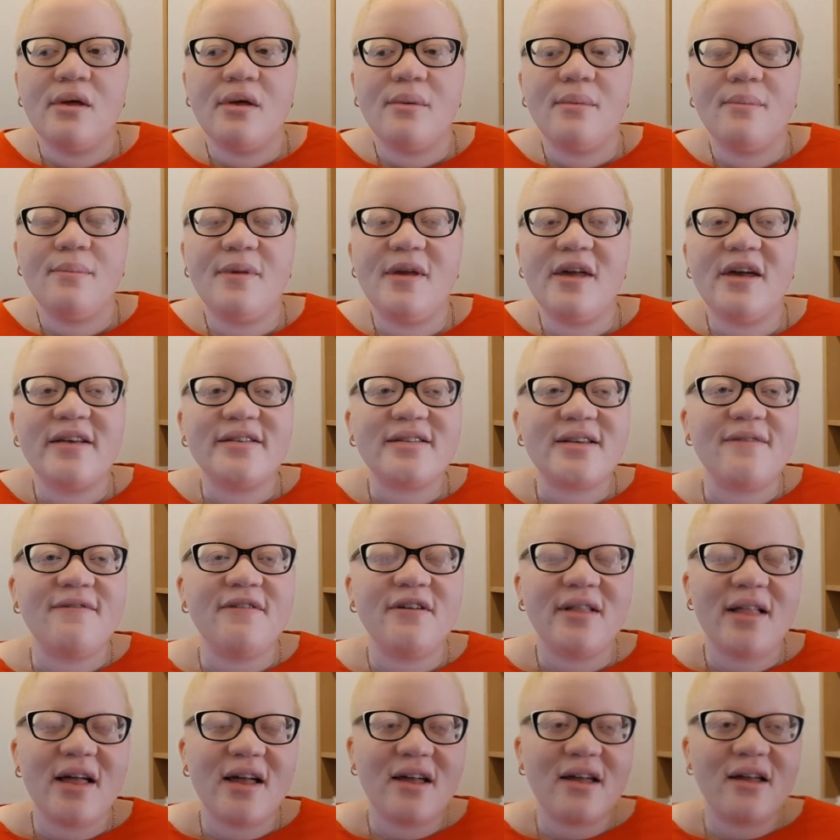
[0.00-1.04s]
Because I feel
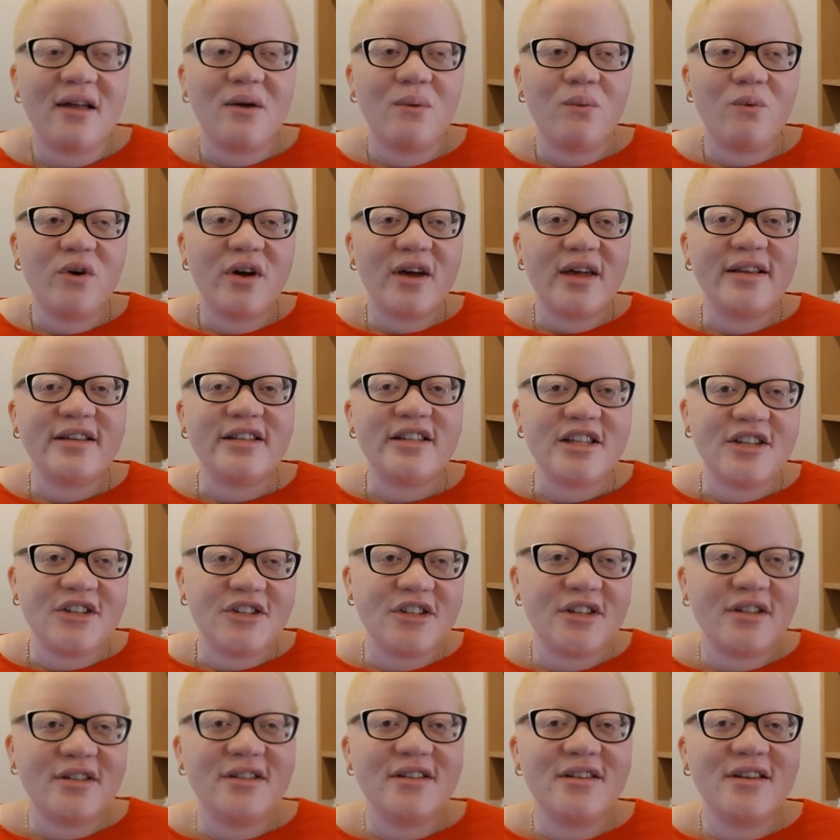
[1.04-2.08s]
like we're
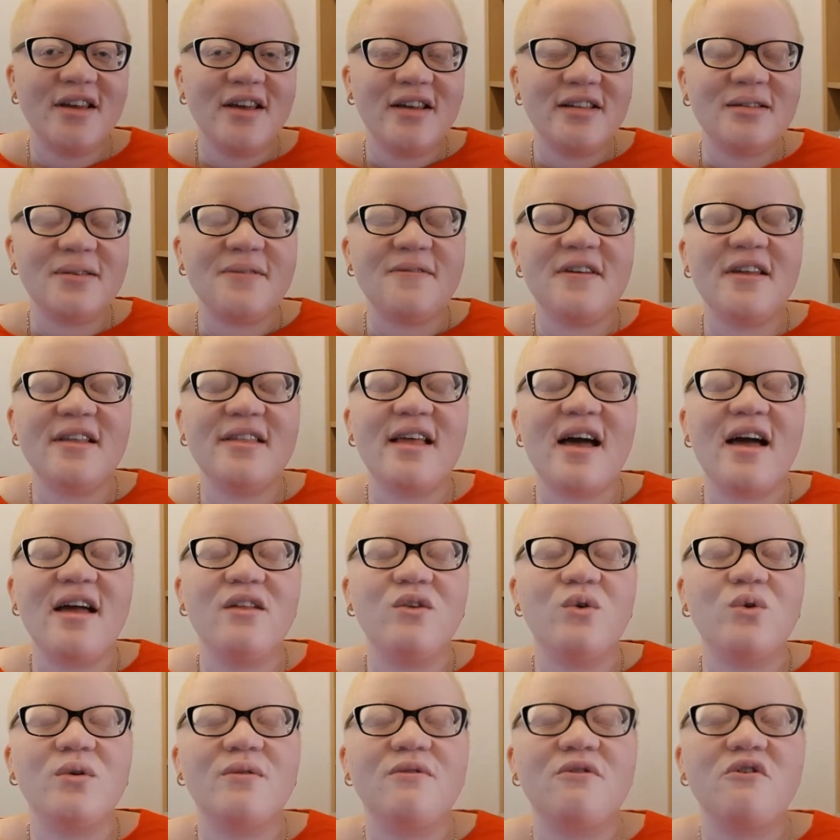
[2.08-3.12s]
conditioned to think that in
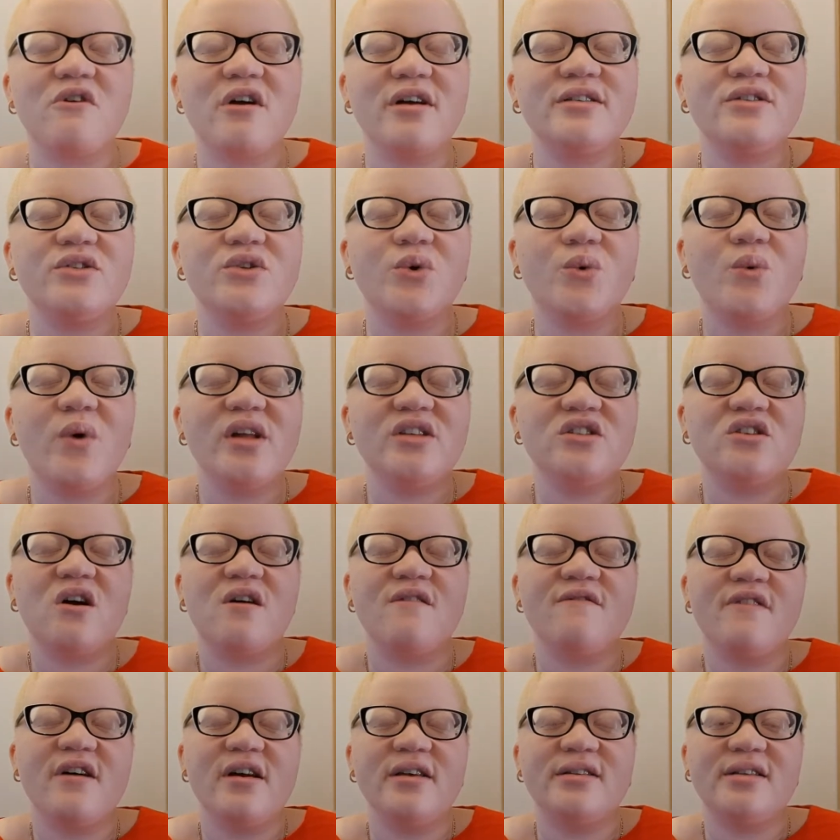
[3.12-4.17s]
order for us to quench our
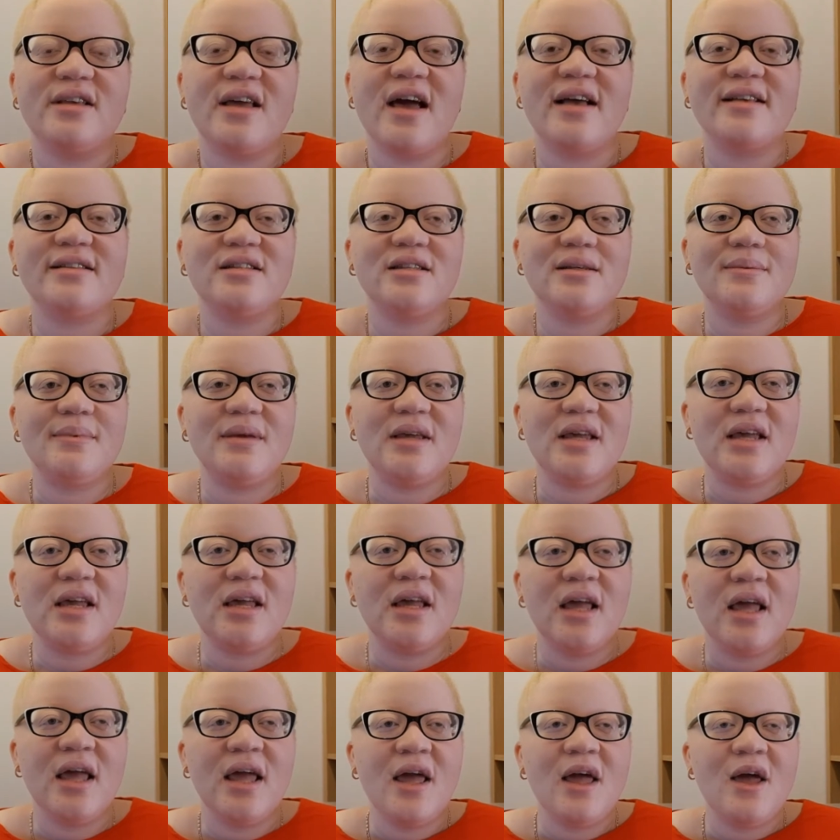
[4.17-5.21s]
thirst, it has to be
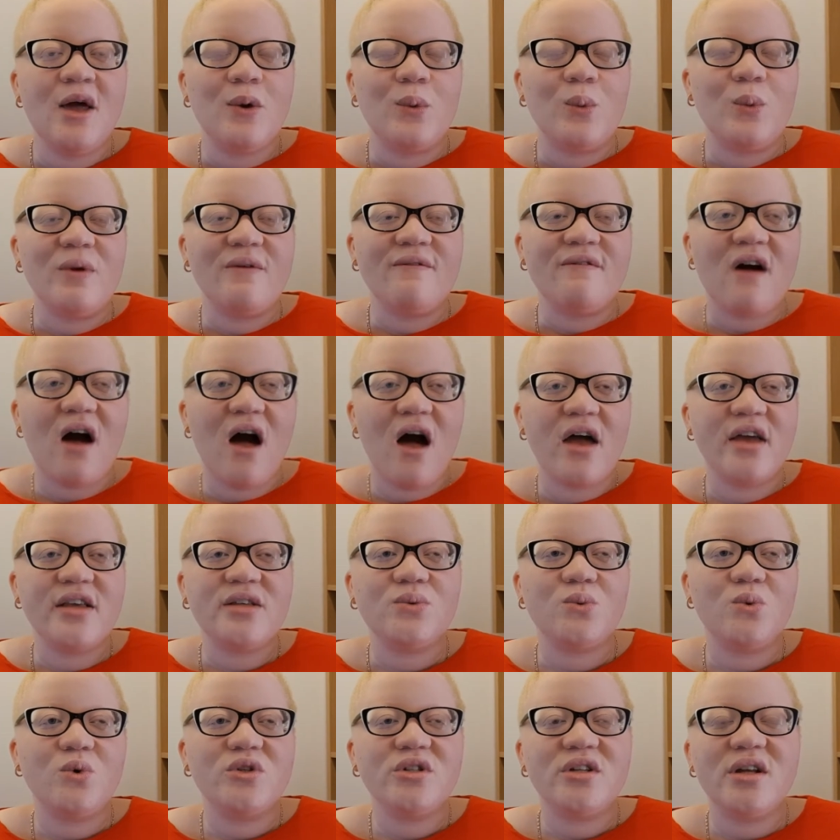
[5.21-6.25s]
with ice
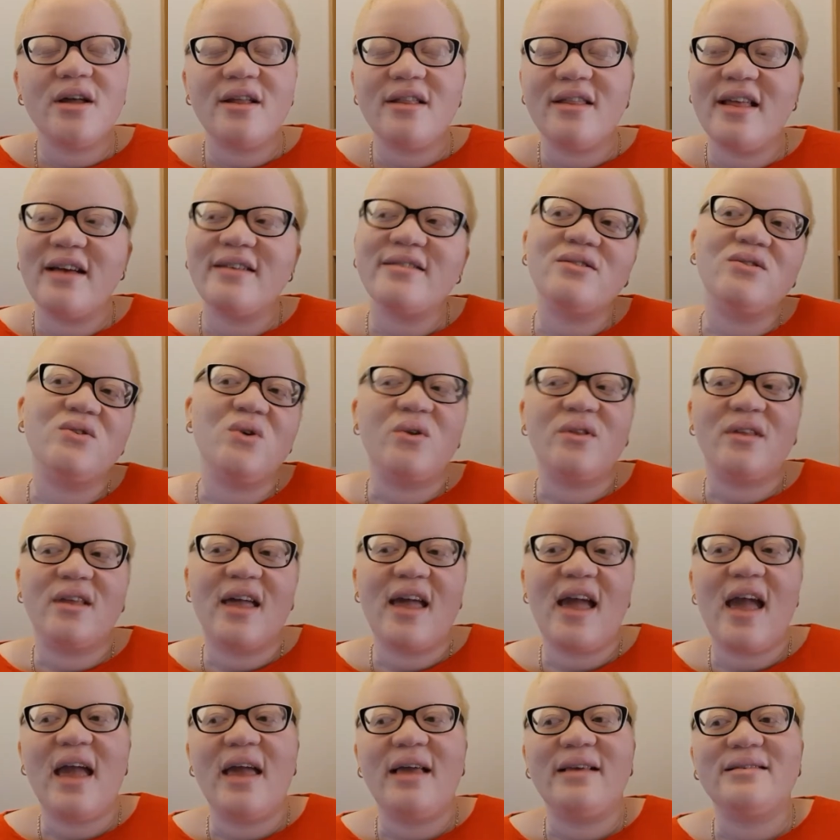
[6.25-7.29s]
water. That's not the
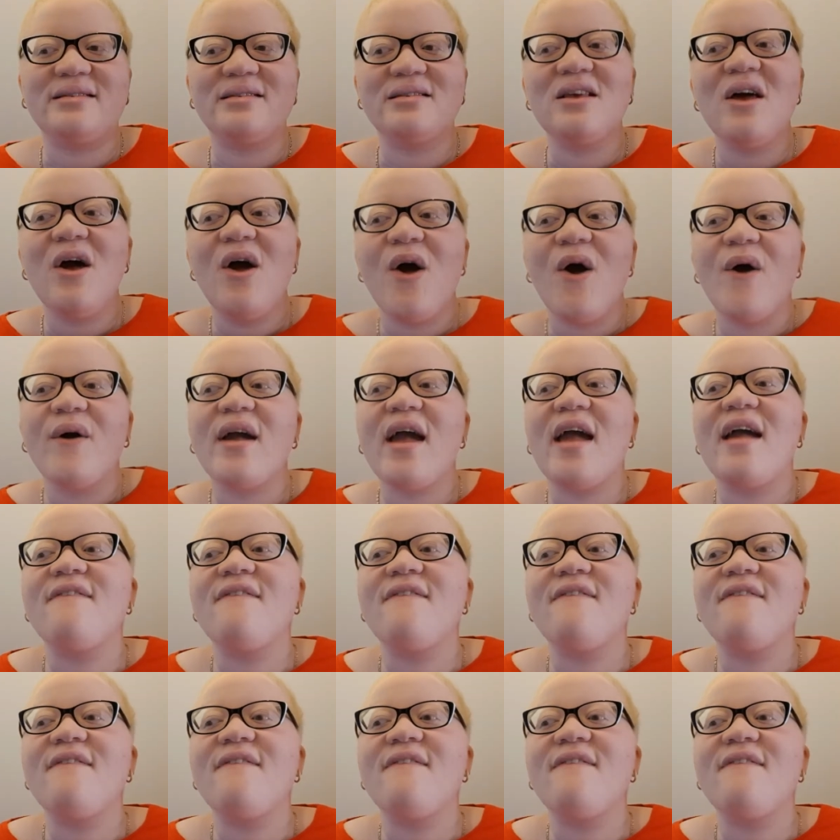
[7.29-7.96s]
case, okay?